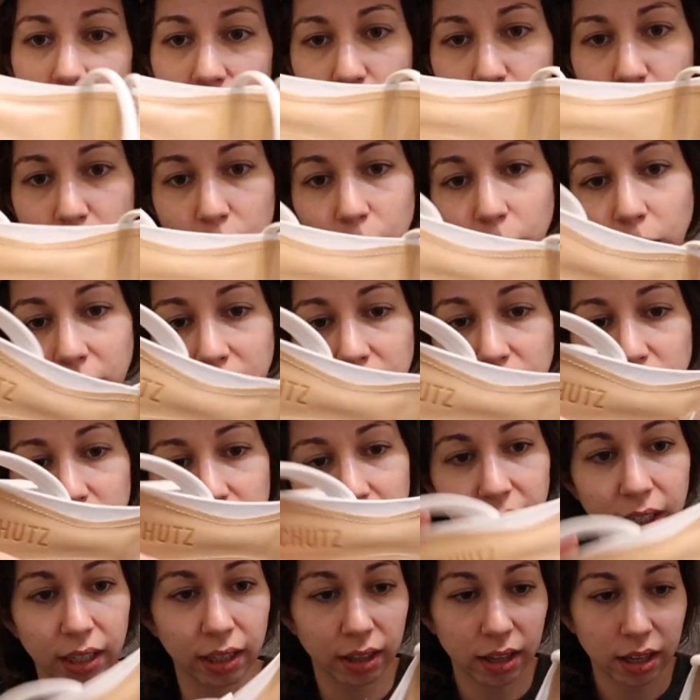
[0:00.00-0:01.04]
And if you're
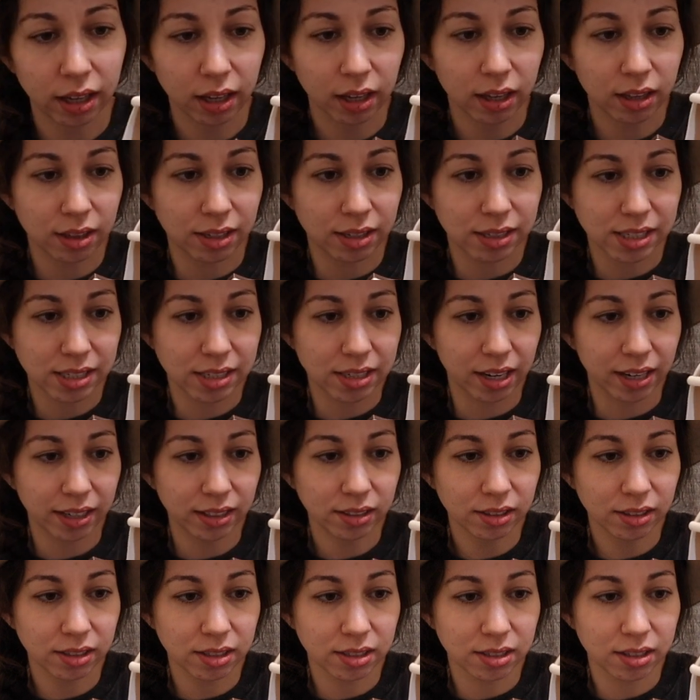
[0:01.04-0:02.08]
wondering, this
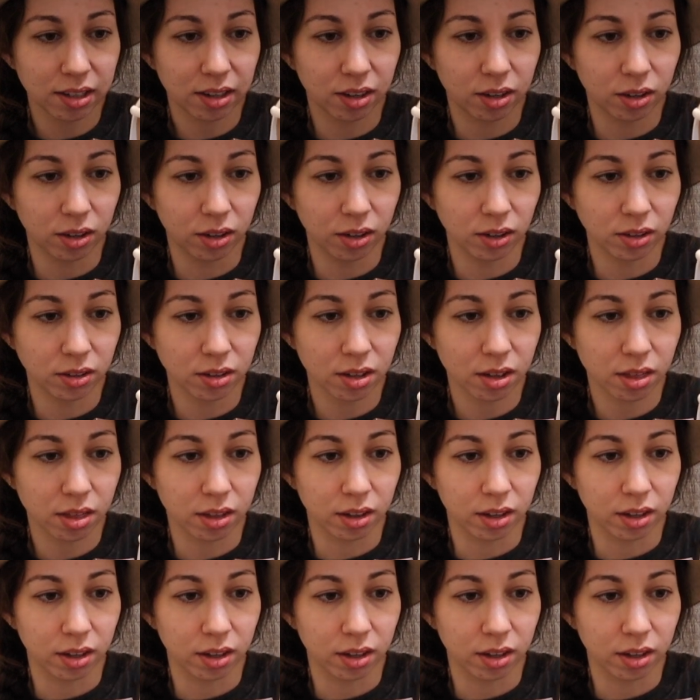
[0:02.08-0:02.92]
style is called